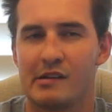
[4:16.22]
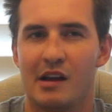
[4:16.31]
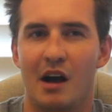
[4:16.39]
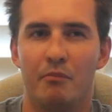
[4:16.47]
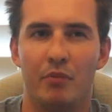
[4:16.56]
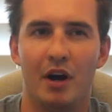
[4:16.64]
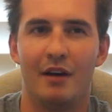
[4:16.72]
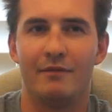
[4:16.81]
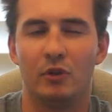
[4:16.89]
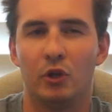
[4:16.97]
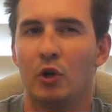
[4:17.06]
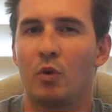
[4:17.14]

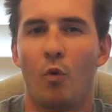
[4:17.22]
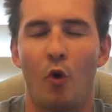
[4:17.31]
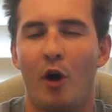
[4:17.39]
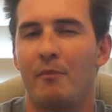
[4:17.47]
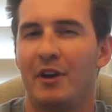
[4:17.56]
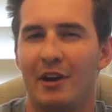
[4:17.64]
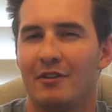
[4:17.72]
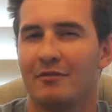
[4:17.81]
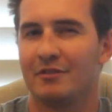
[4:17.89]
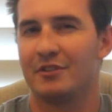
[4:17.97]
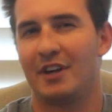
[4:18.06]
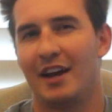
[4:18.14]
above lukewarm, you know,
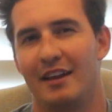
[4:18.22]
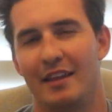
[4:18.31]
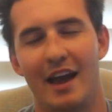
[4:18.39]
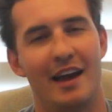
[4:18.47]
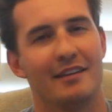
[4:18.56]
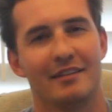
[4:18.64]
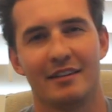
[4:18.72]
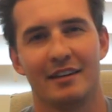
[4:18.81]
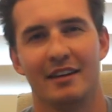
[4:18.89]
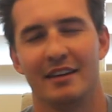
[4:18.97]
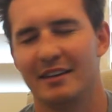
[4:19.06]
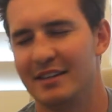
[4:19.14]
kind of that
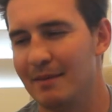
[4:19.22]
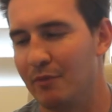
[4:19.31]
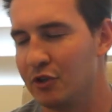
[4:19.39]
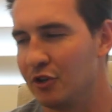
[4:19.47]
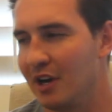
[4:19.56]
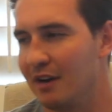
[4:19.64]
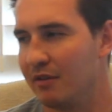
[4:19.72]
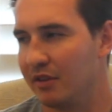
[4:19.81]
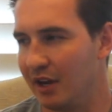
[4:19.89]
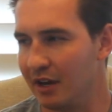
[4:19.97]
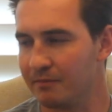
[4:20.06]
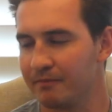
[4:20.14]
temperature and
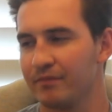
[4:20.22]
everything.